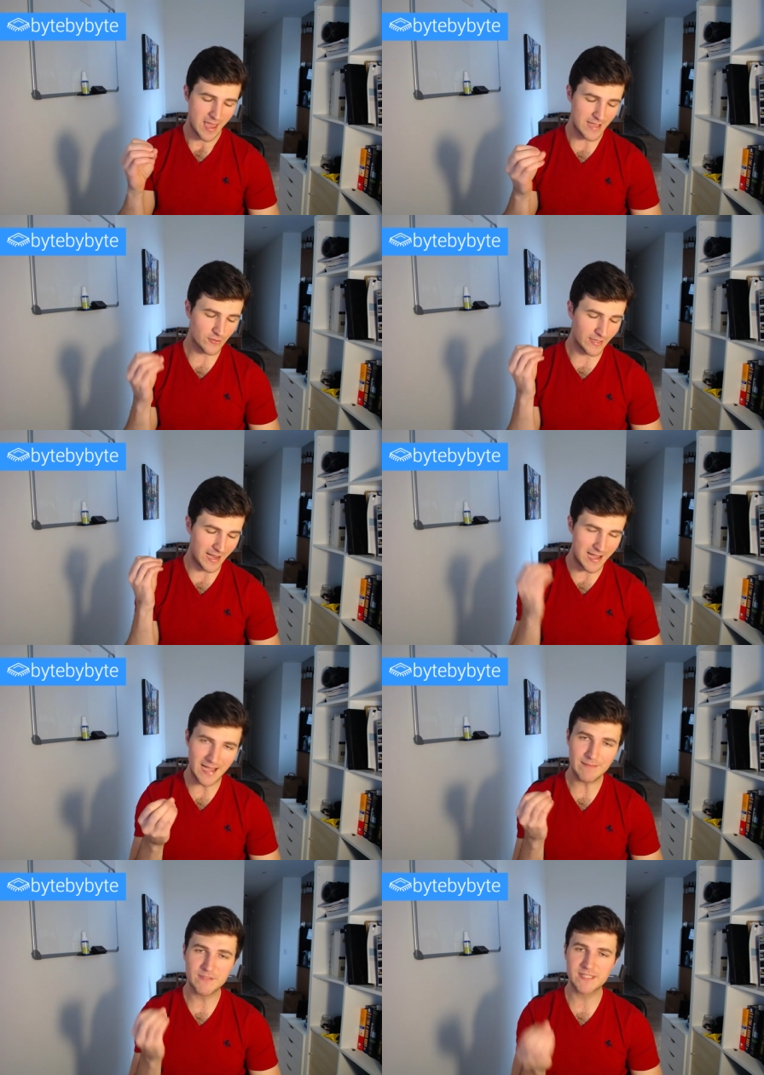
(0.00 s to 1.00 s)
And you're like,
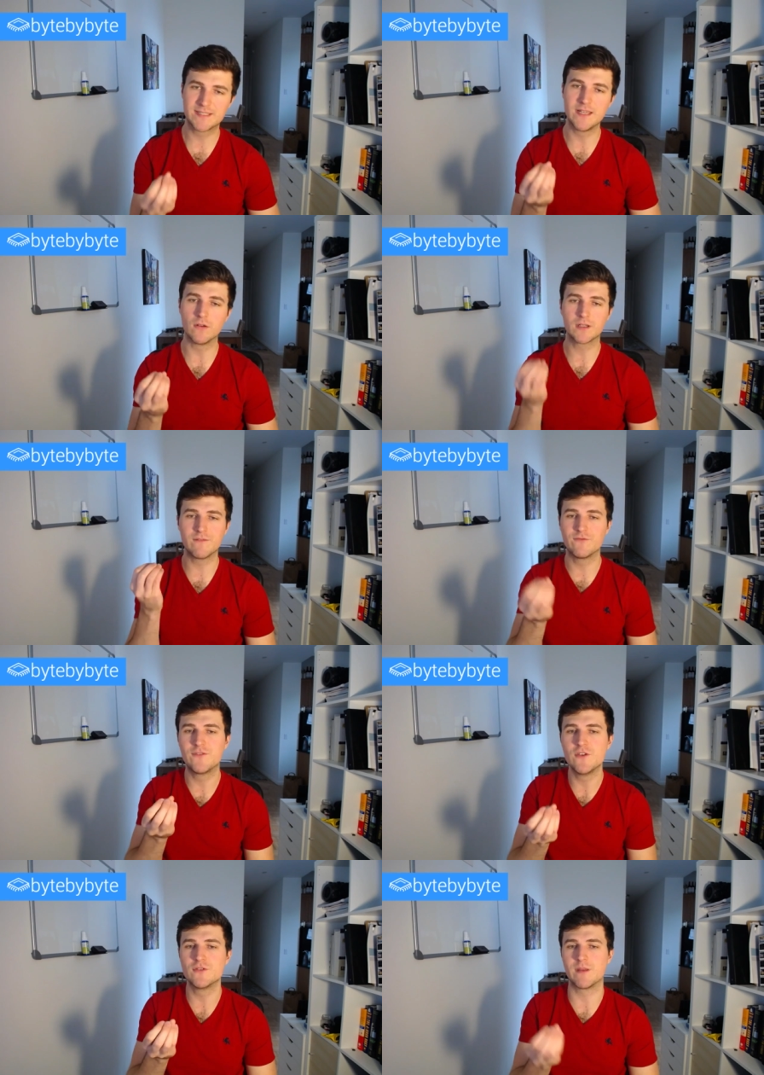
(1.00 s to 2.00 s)
I'm still
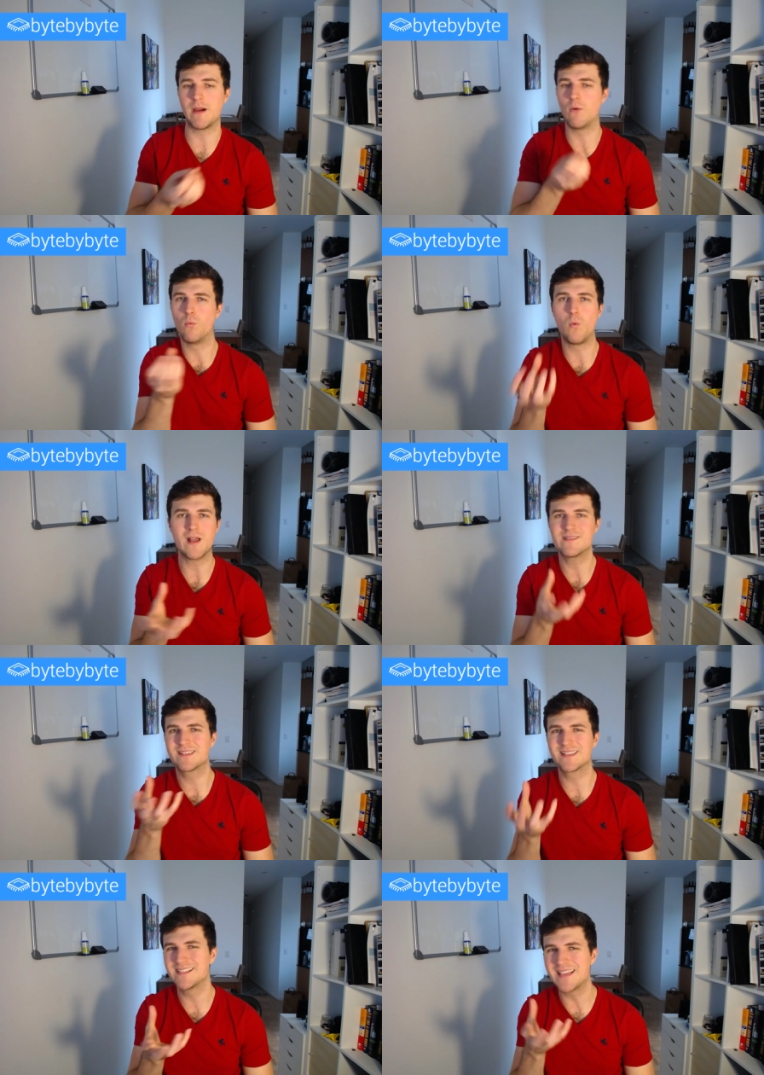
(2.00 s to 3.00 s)
confused about what
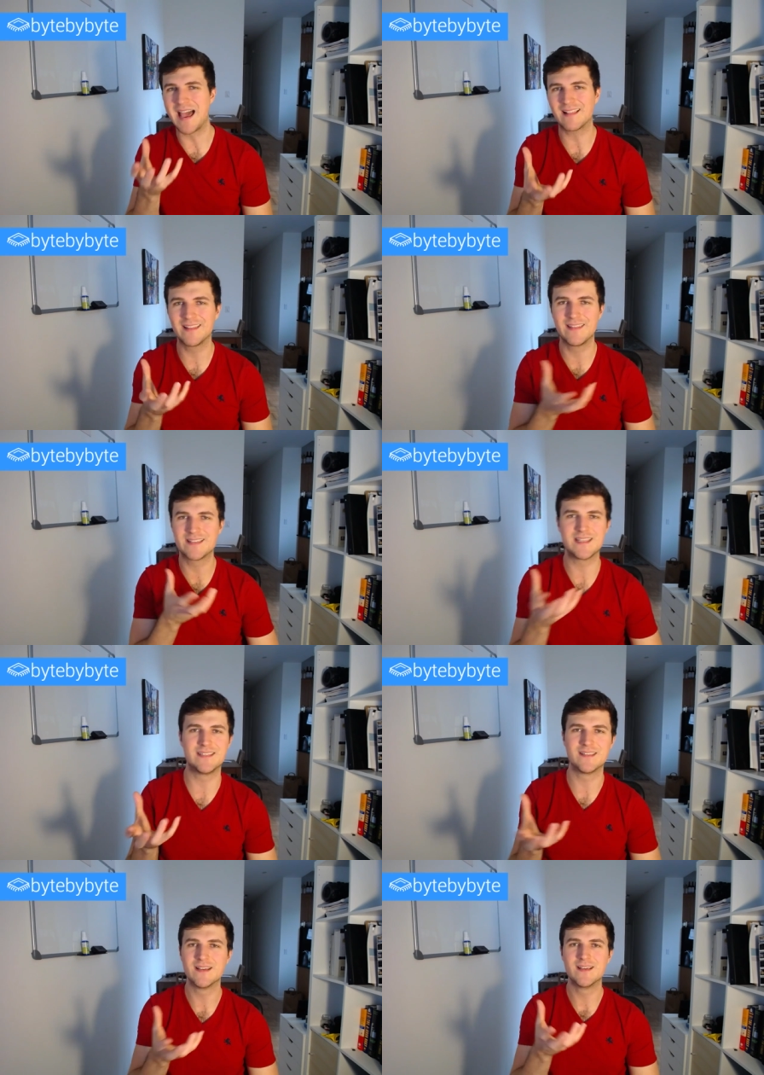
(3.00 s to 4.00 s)
exactly this
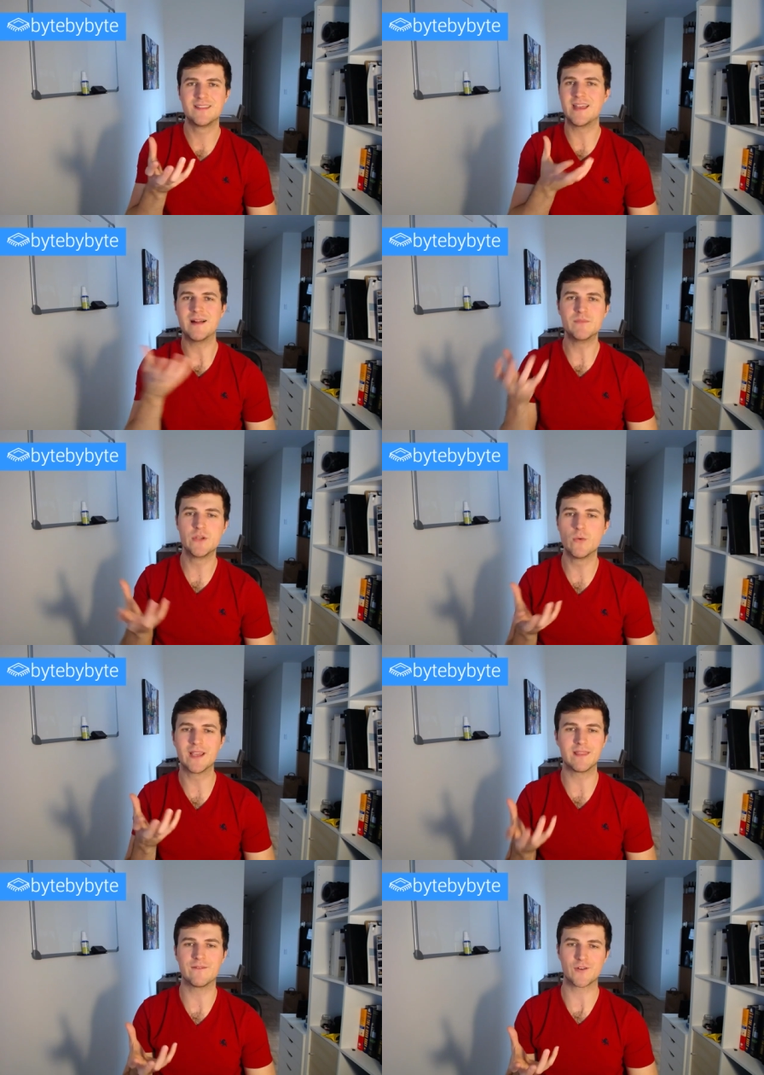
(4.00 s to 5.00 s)
is that I'm
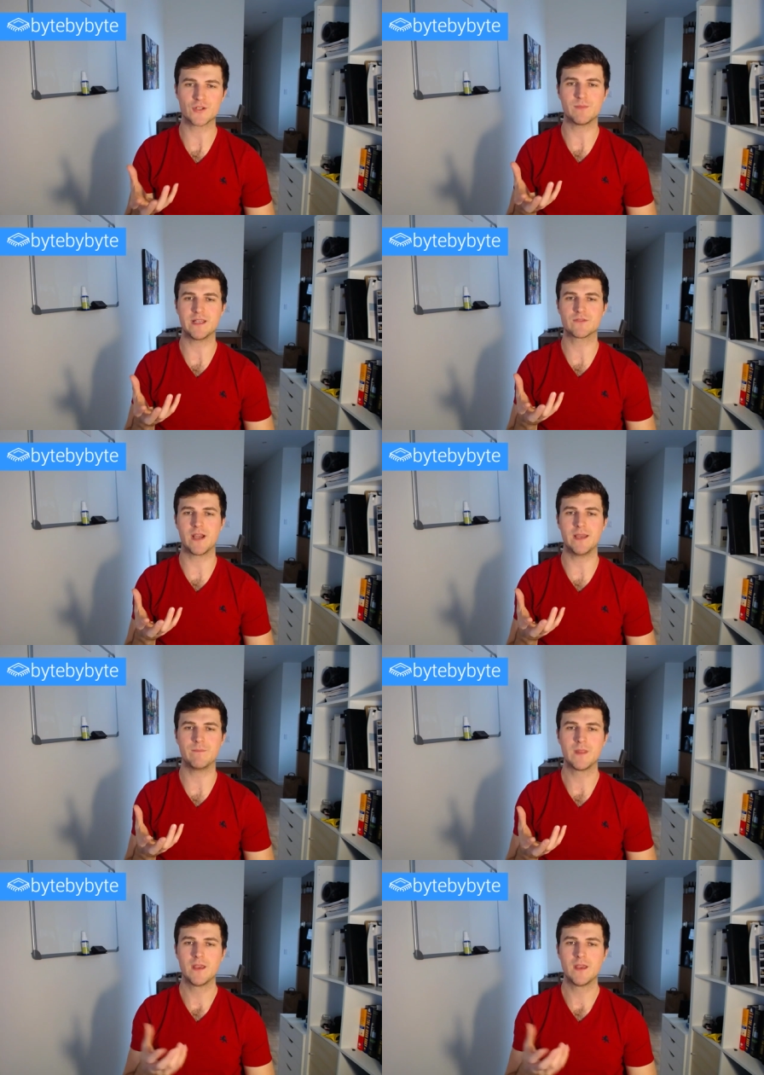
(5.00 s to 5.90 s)
doing in the first place, right?